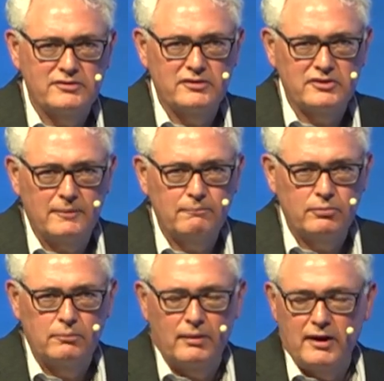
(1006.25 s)
the
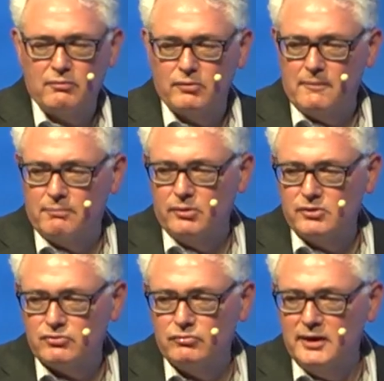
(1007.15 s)
simple pathway
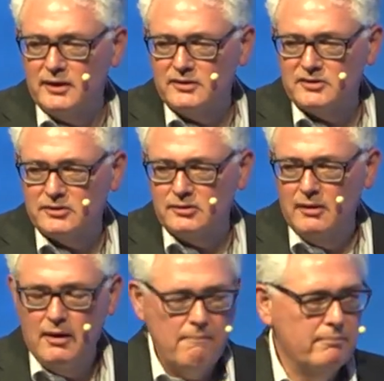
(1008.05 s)
approach really is to
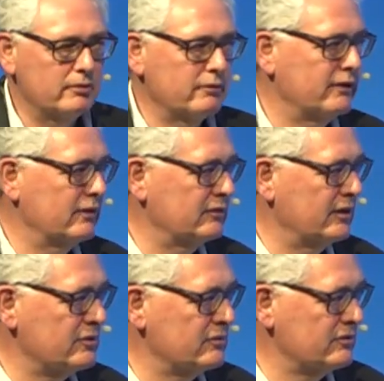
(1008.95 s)
build the
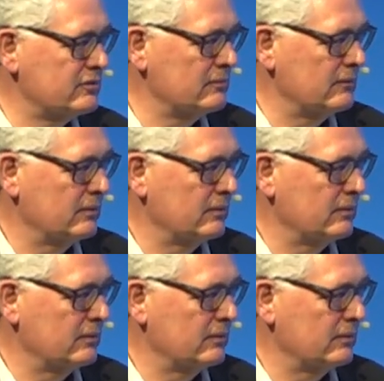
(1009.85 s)
foundations